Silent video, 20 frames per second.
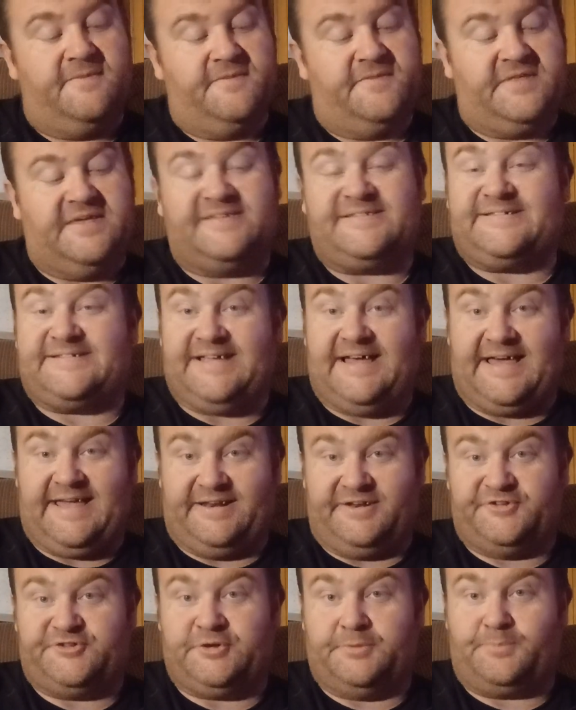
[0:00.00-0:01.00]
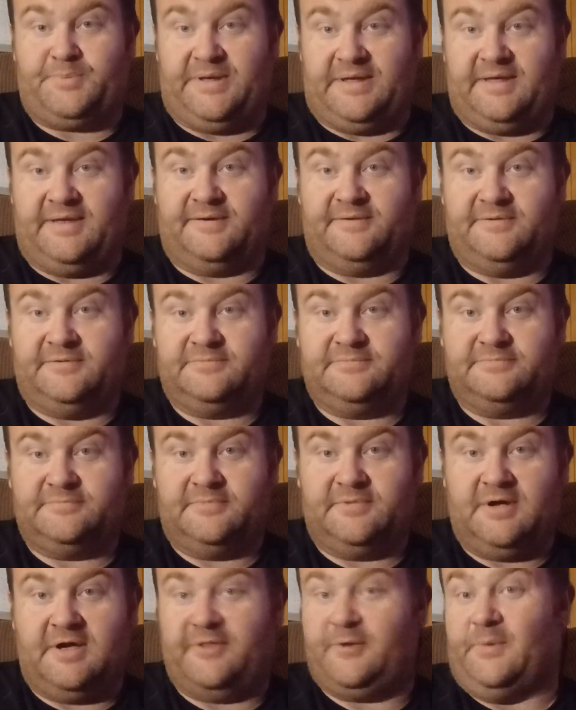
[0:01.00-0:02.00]
This side is your pin.
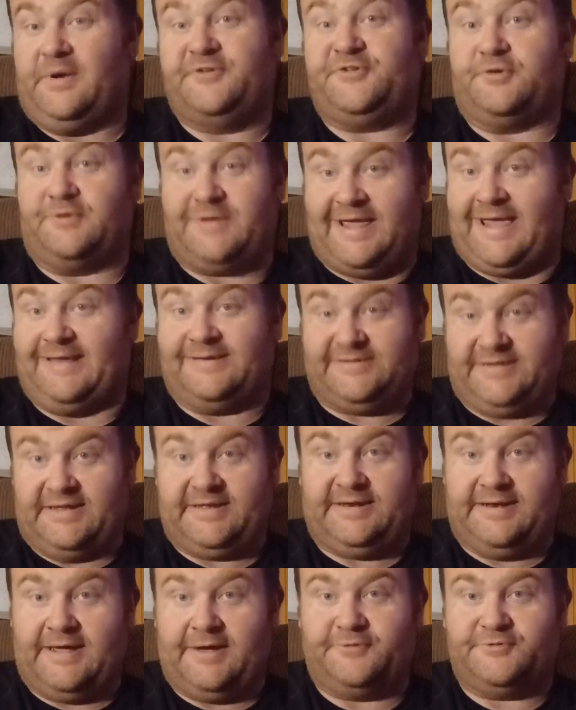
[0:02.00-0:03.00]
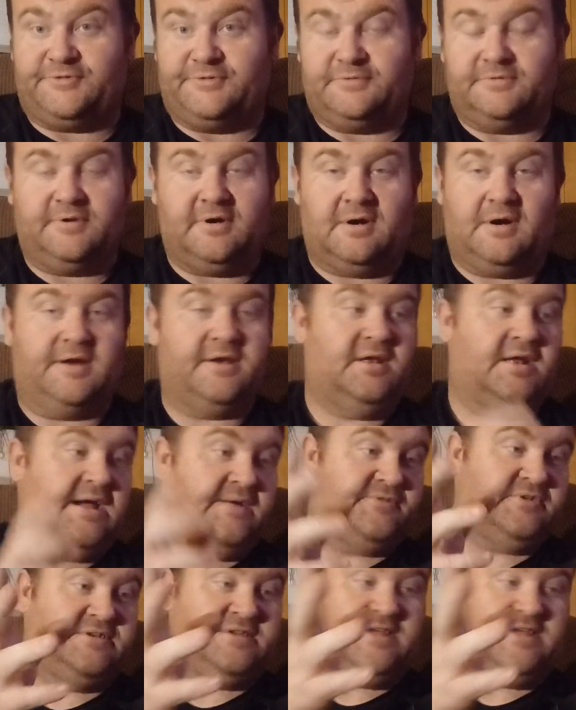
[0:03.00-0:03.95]
Otherwise, you can't take it out. All right, you'll have to